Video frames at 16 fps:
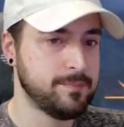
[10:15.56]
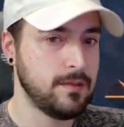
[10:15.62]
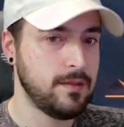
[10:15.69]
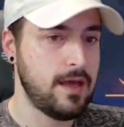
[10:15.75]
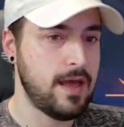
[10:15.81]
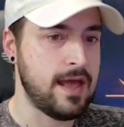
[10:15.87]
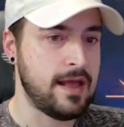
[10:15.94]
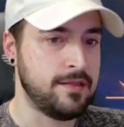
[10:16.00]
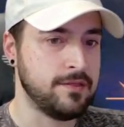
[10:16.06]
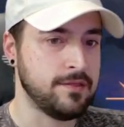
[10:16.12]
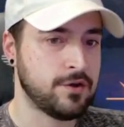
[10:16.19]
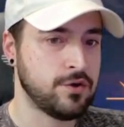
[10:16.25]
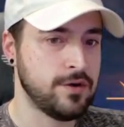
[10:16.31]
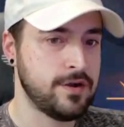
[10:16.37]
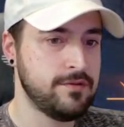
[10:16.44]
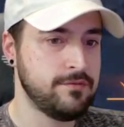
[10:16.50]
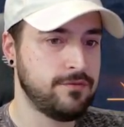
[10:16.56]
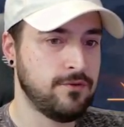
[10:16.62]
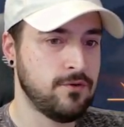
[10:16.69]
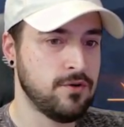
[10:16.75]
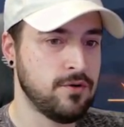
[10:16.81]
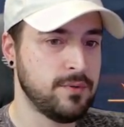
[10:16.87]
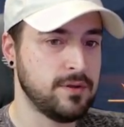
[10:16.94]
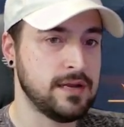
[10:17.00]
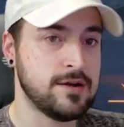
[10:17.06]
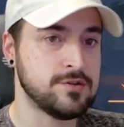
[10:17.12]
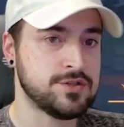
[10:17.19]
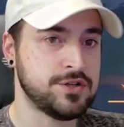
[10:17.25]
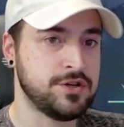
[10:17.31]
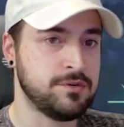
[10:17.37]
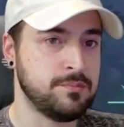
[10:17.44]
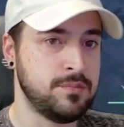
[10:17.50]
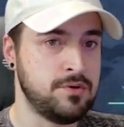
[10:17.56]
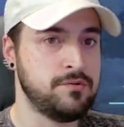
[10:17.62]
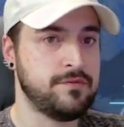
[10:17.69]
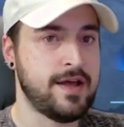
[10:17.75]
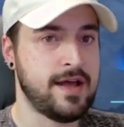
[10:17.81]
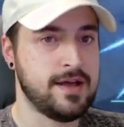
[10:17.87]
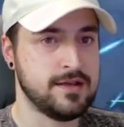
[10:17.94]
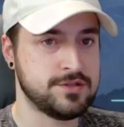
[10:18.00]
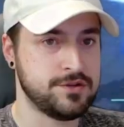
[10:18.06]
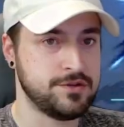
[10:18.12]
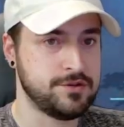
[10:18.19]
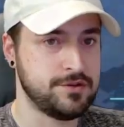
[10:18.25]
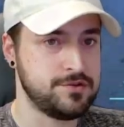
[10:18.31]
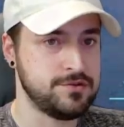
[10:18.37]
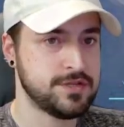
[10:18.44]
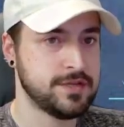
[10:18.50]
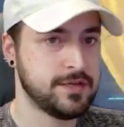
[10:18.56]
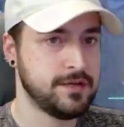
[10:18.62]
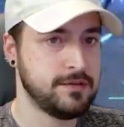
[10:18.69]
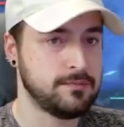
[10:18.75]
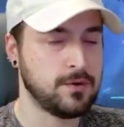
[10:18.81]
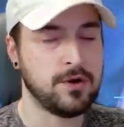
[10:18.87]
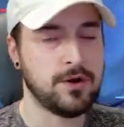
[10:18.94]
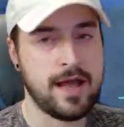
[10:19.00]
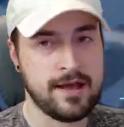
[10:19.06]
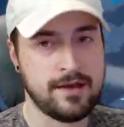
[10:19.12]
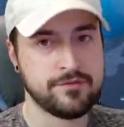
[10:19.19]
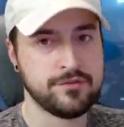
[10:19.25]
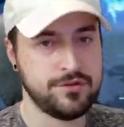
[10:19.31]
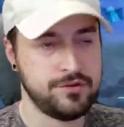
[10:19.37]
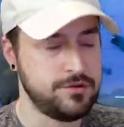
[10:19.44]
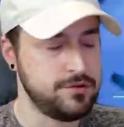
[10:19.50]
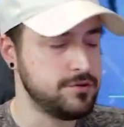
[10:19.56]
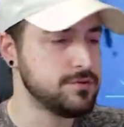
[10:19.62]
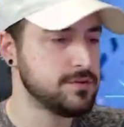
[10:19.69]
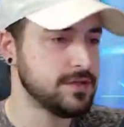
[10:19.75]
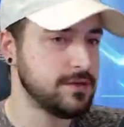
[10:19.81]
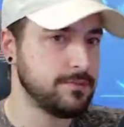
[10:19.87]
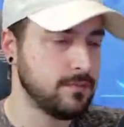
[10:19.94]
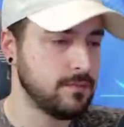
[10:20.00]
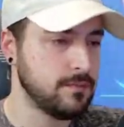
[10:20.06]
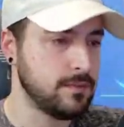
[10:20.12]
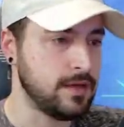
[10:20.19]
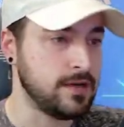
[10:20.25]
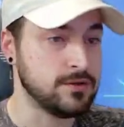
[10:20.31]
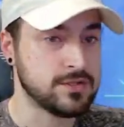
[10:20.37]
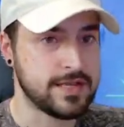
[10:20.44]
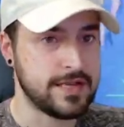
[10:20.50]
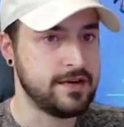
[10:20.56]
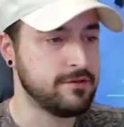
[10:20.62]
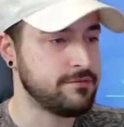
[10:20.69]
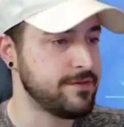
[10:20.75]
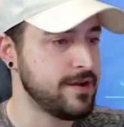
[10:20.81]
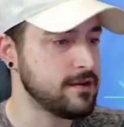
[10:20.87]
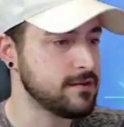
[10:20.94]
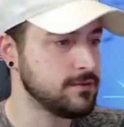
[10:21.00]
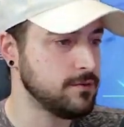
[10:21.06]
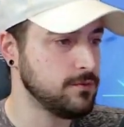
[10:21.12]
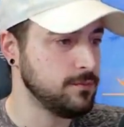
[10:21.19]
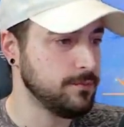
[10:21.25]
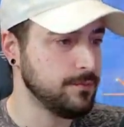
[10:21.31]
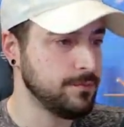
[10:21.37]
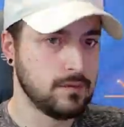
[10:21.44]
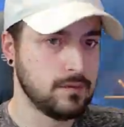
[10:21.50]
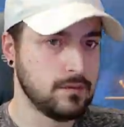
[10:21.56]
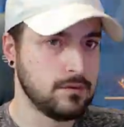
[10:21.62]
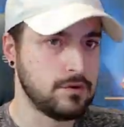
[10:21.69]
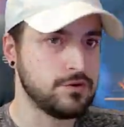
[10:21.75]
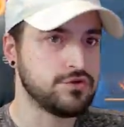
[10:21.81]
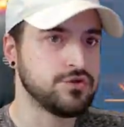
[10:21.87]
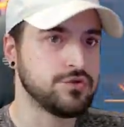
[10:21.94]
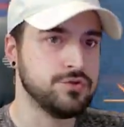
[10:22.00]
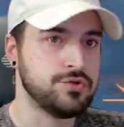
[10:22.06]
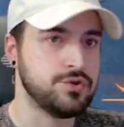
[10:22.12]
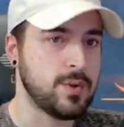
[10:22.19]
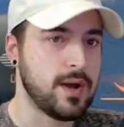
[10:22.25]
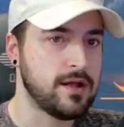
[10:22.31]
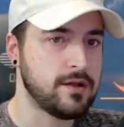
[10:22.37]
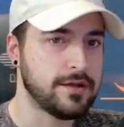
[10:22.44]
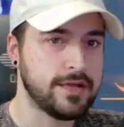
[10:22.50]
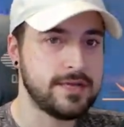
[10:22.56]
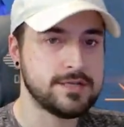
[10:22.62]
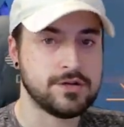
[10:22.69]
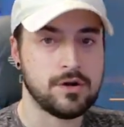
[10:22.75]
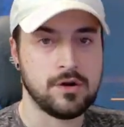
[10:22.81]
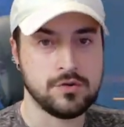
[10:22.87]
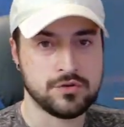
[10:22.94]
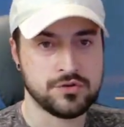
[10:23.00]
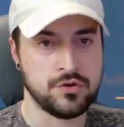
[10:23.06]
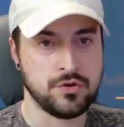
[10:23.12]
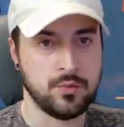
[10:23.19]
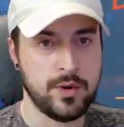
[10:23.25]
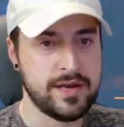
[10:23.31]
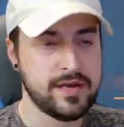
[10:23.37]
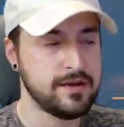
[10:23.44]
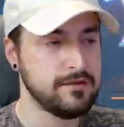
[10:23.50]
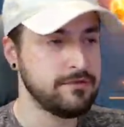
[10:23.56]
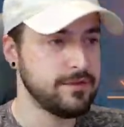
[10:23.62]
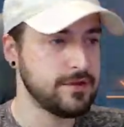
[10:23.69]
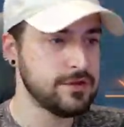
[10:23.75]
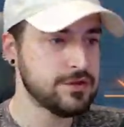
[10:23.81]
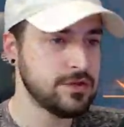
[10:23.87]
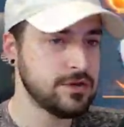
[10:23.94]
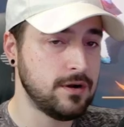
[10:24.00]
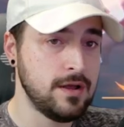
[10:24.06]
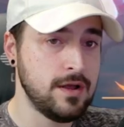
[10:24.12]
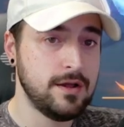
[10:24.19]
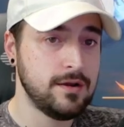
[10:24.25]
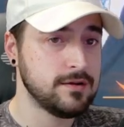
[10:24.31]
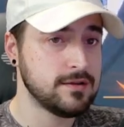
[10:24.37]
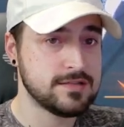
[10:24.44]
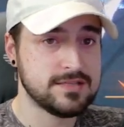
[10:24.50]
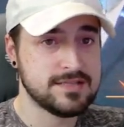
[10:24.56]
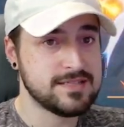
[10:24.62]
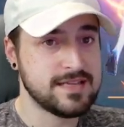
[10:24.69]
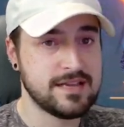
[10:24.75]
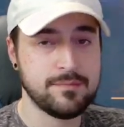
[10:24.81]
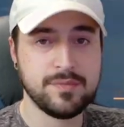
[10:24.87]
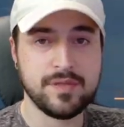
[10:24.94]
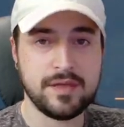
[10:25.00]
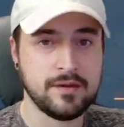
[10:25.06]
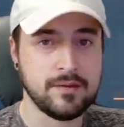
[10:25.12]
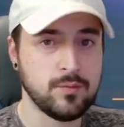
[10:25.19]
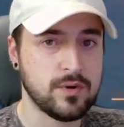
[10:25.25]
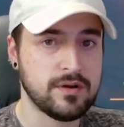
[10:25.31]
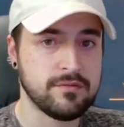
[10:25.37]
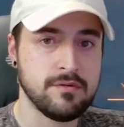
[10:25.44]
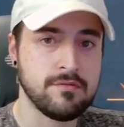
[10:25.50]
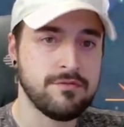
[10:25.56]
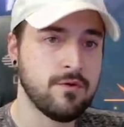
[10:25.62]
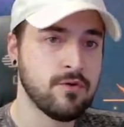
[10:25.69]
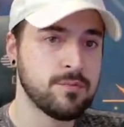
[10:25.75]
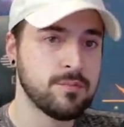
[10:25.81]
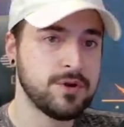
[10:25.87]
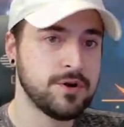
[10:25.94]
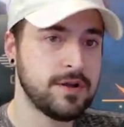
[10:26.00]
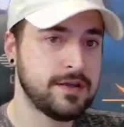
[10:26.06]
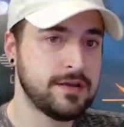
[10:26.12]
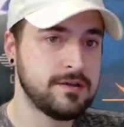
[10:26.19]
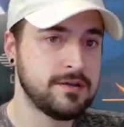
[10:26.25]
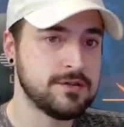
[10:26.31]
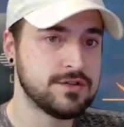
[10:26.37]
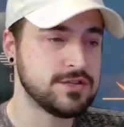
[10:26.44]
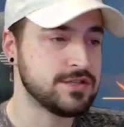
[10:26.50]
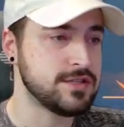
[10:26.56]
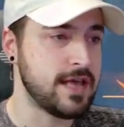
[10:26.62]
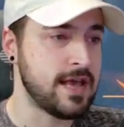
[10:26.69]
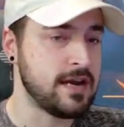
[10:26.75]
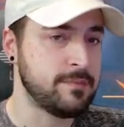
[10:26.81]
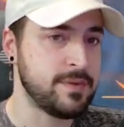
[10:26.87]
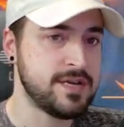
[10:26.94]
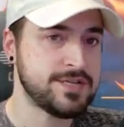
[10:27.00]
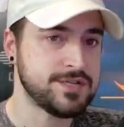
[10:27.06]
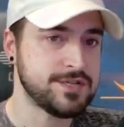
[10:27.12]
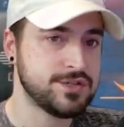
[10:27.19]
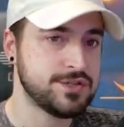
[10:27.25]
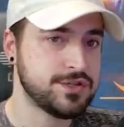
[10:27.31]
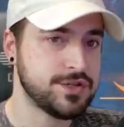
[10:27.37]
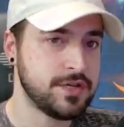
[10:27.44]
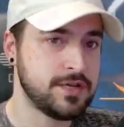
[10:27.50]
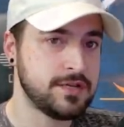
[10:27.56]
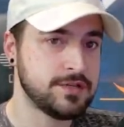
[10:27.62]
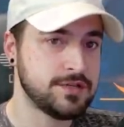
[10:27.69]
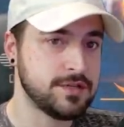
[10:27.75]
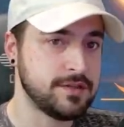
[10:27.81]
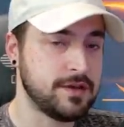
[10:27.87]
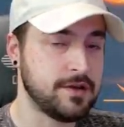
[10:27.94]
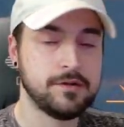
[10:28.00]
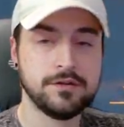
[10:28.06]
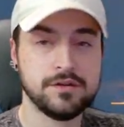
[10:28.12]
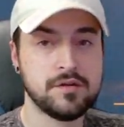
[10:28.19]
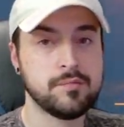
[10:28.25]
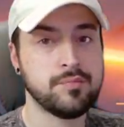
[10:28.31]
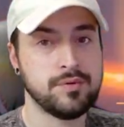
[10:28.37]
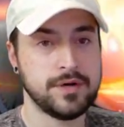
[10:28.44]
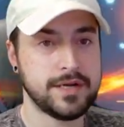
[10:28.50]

and in the Crane form allows you to move as you're using it, or after you use it. It'll stay in effect though. Your True Duality is your Ultra Awakening finisher. Does the same thing whatever form you're in, just the animations change and they all look pretty